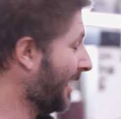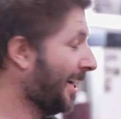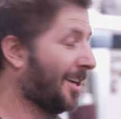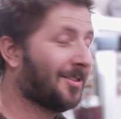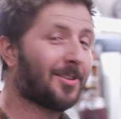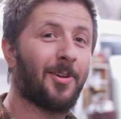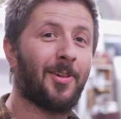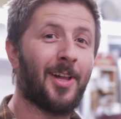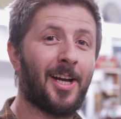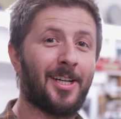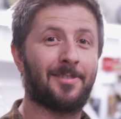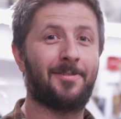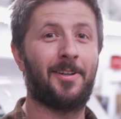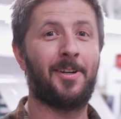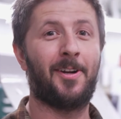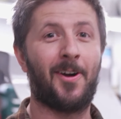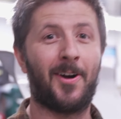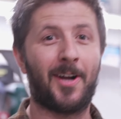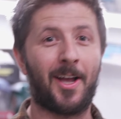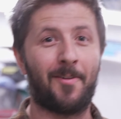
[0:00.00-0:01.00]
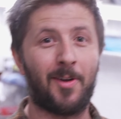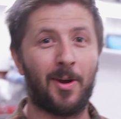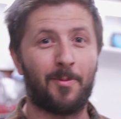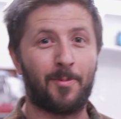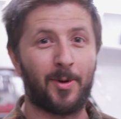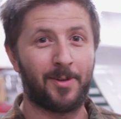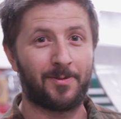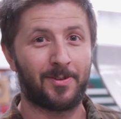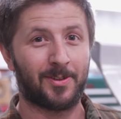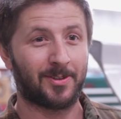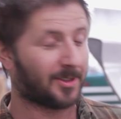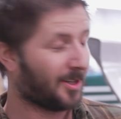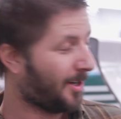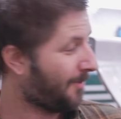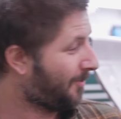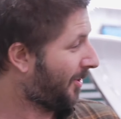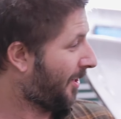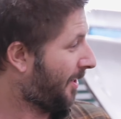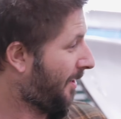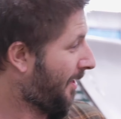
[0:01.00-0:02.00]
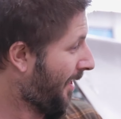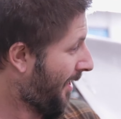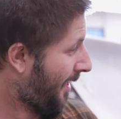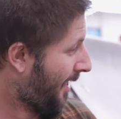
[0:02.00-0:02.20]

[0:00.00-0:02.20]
catch our last video, I'll give you a brief description.